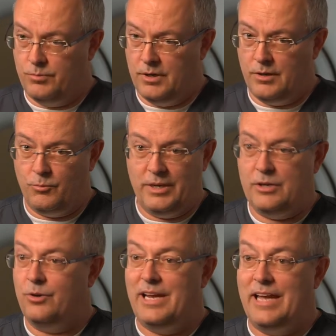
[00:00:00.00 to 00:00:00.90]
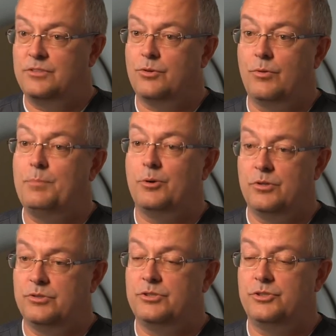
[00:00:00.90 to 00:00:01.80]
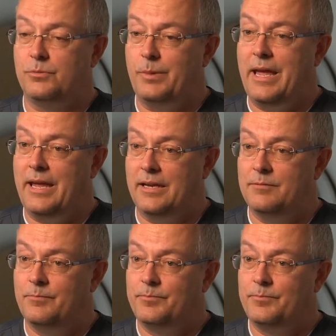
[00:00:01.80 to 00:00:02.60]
uh, recreates or reproduces your pain.